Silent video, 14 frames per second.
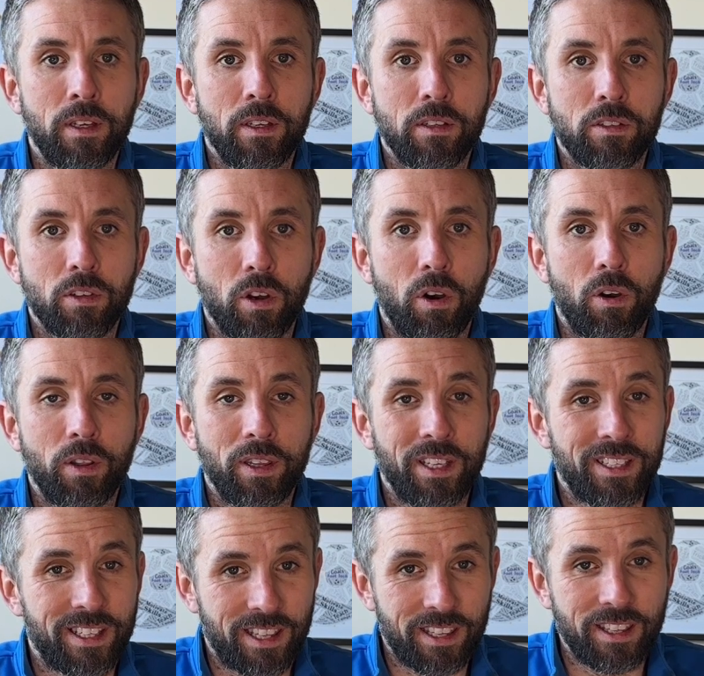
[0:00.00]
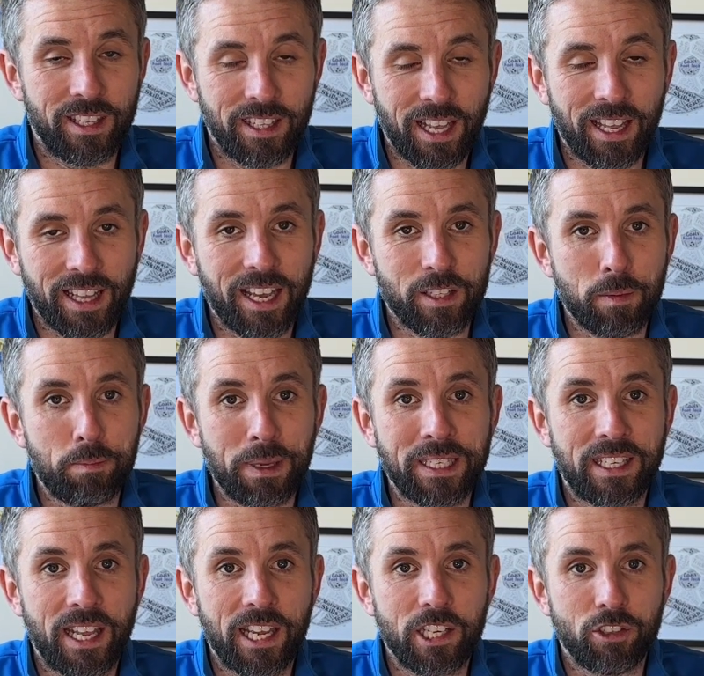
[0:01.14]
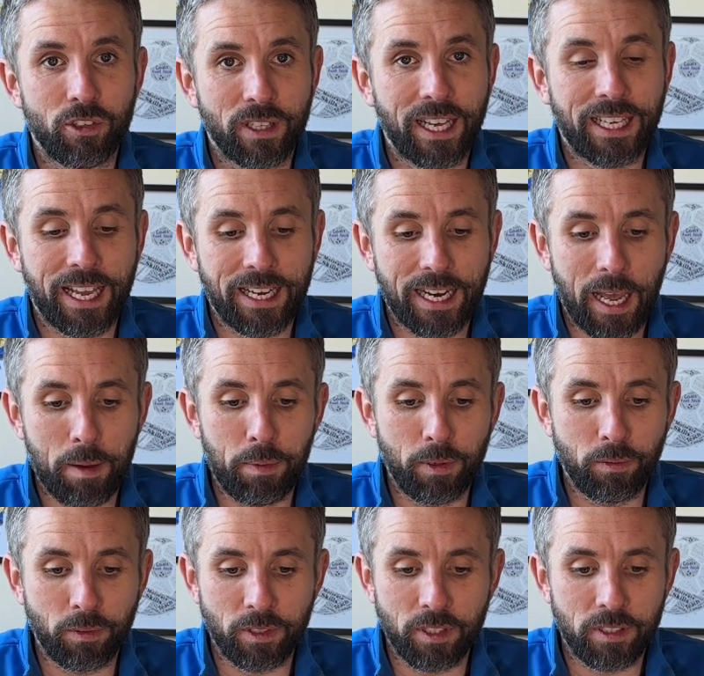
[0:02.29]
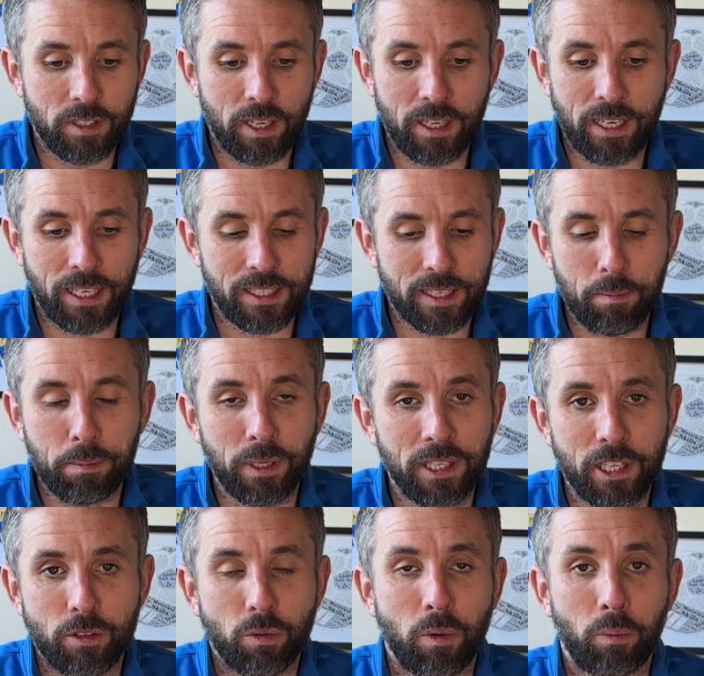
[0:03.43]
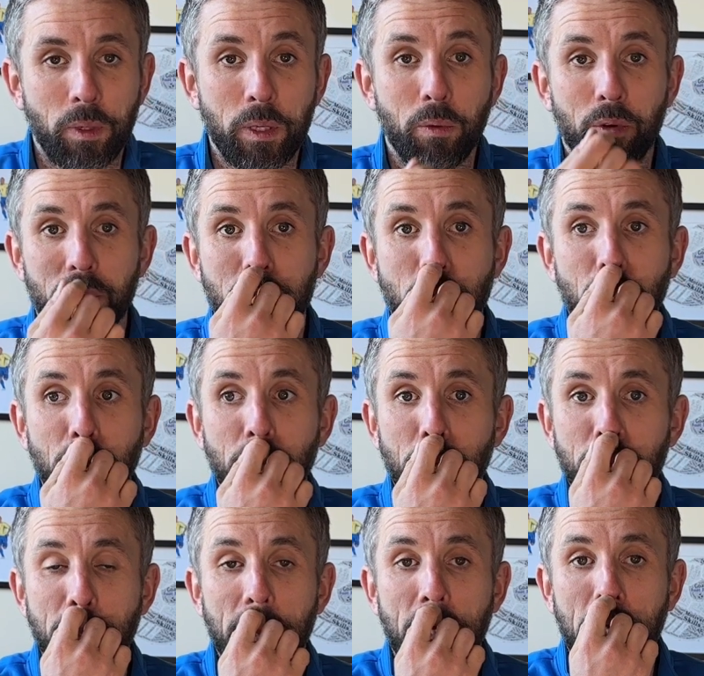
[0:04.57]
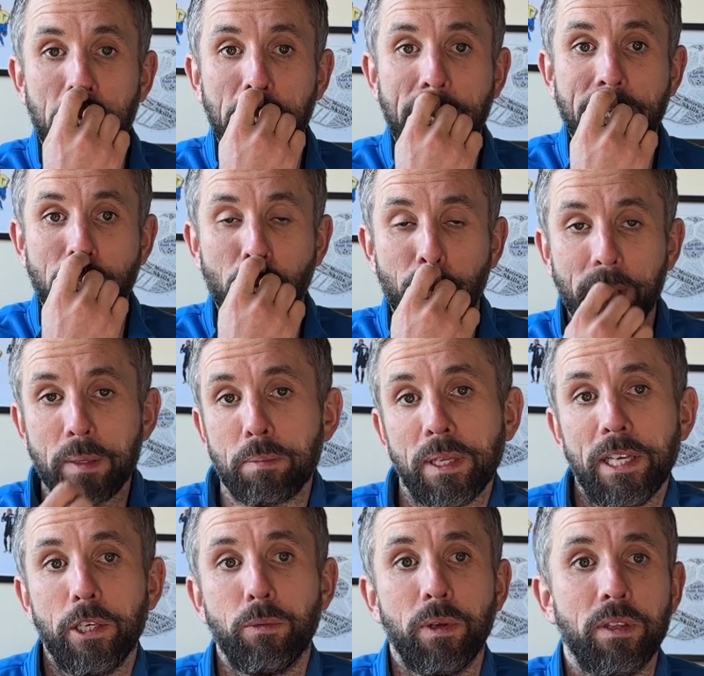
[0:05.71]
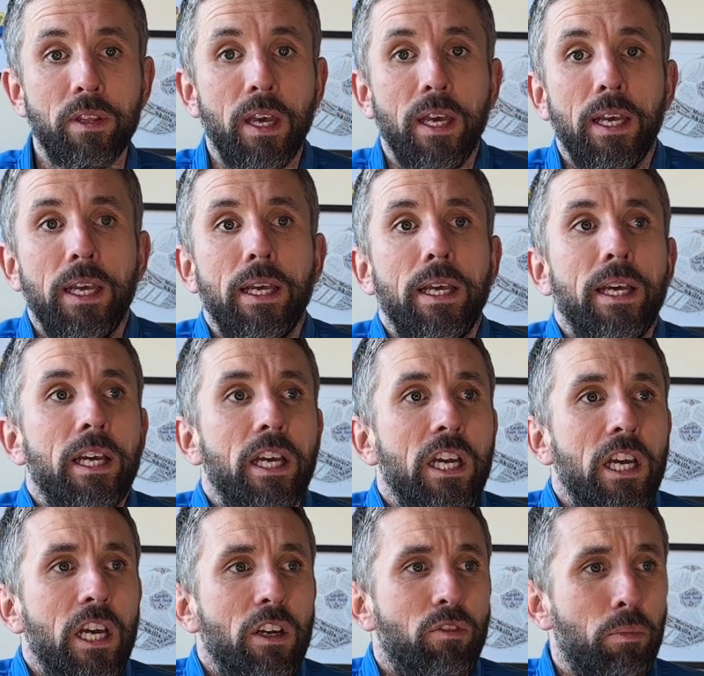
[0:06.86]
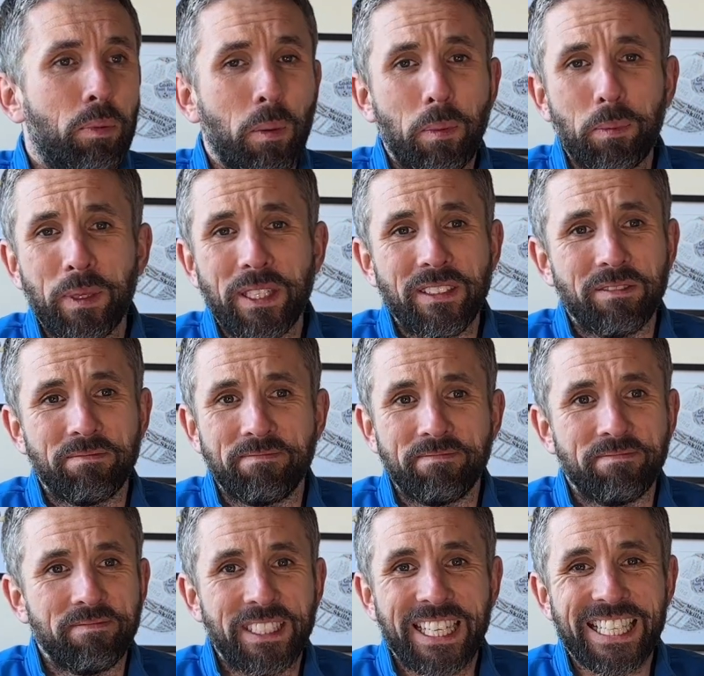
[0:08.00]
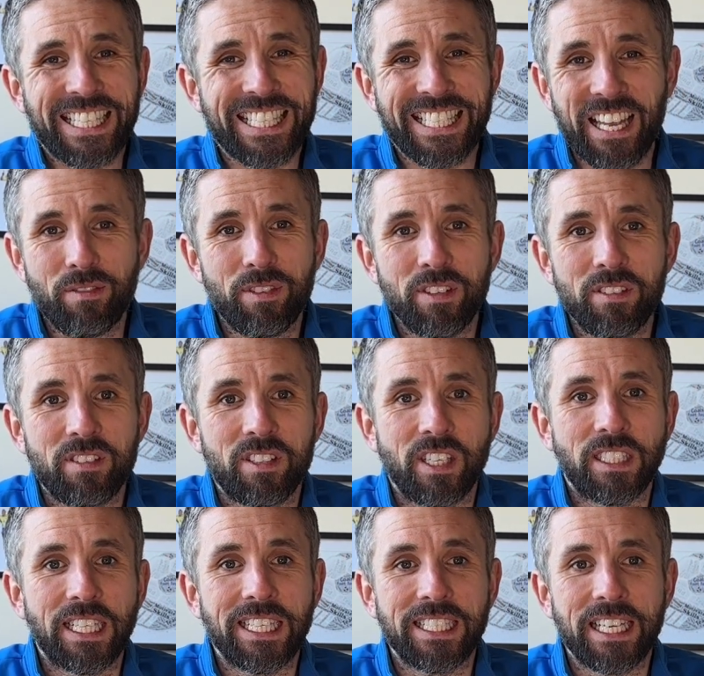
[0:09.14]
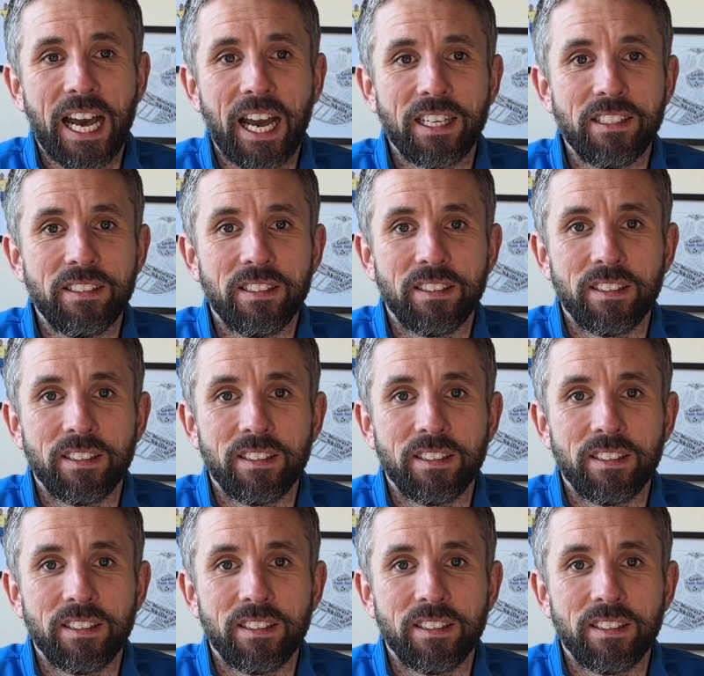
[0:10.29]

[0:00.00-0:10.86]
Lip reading: So that is a big danger, and that can happen. An example of this, when we were at school, there was a lad that we played with from probably year 7 to year 9.